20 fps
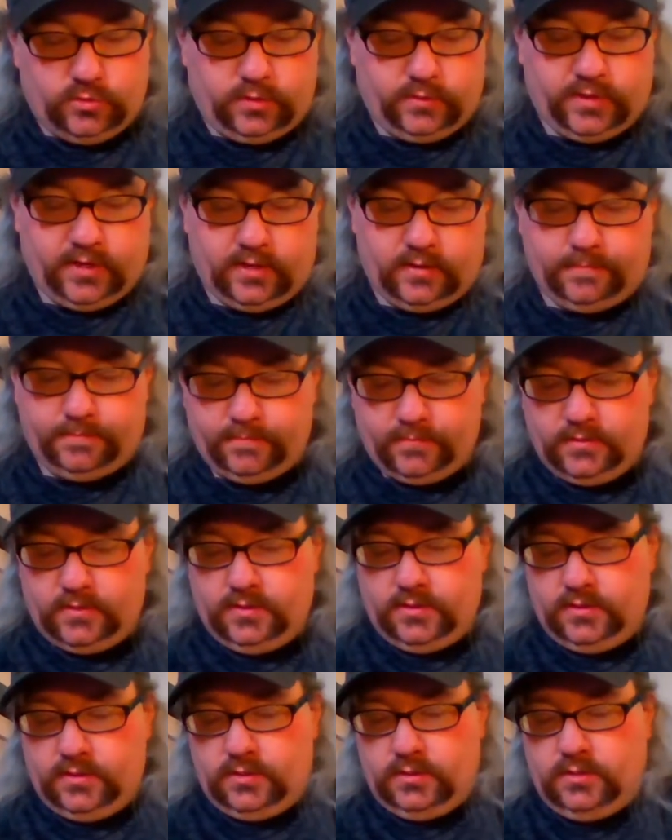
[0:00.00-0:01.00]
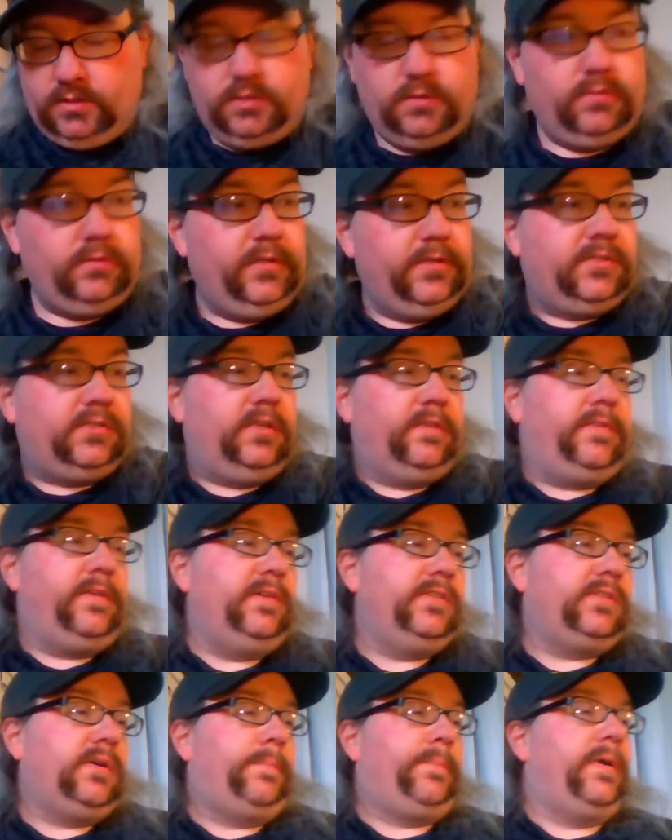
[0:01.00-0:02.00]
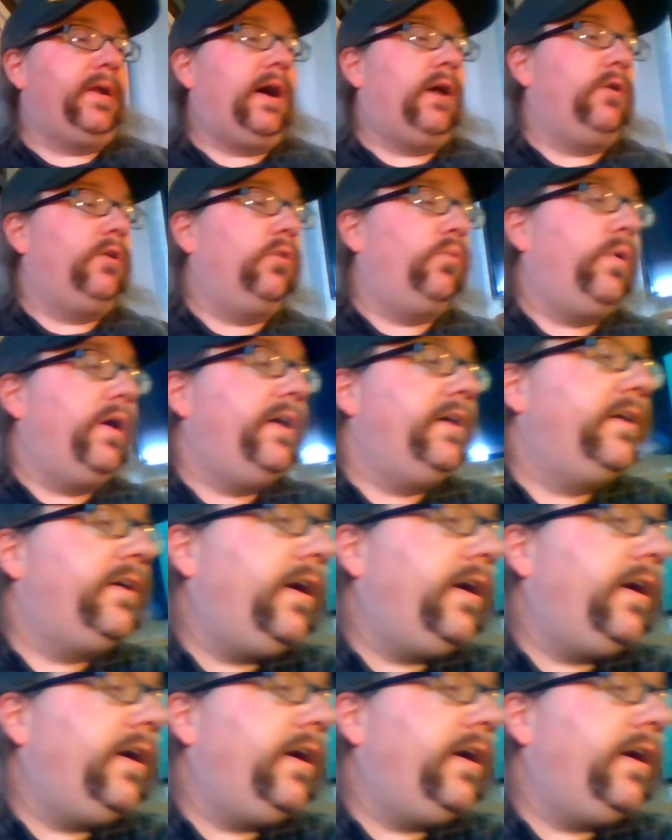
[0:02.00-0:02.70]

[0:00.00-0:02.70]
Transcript: Okay. Let's get these up and out of the way